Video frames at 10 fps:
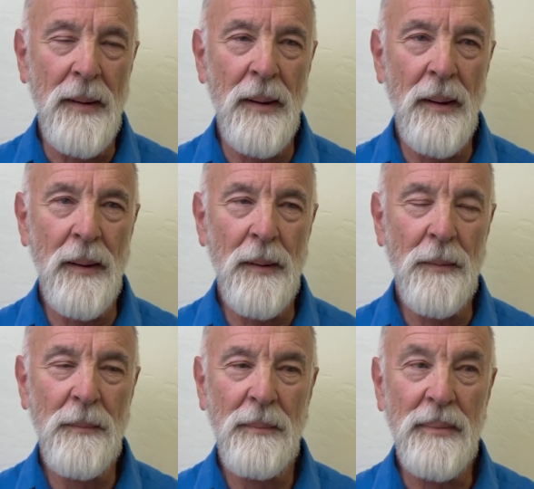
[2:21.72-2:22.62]
And
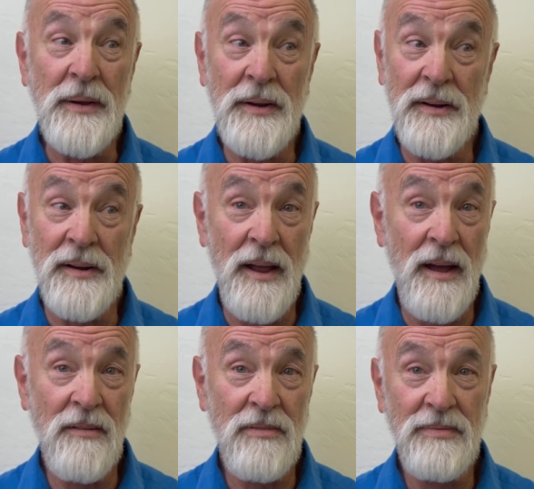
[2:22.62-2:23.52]
he didn't
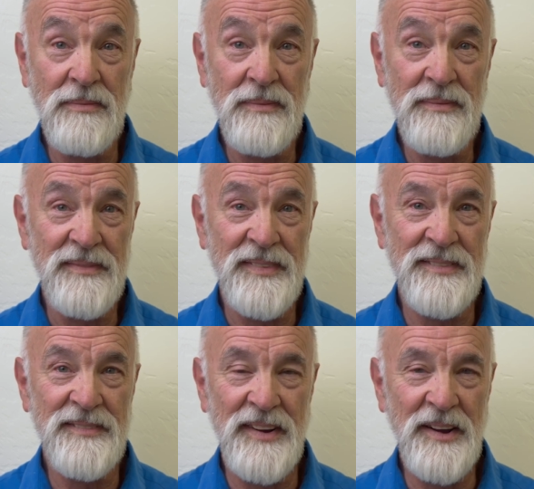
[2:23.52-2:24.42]
have
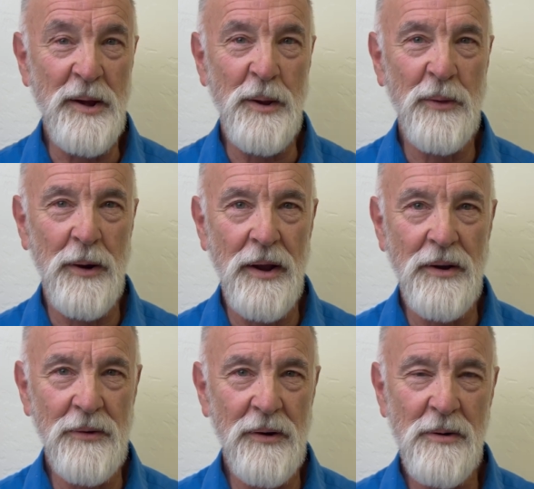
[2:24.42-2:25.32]
any that I
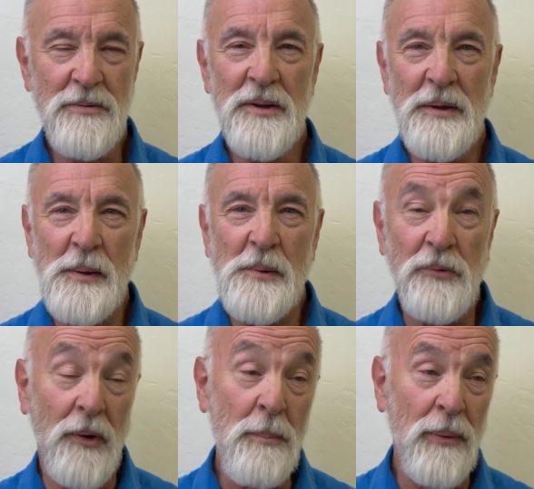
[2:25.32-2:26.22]
knew of.
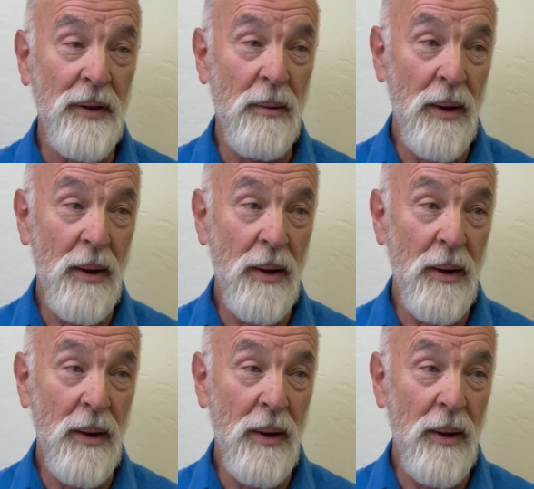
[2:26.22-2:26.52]
So I pulled out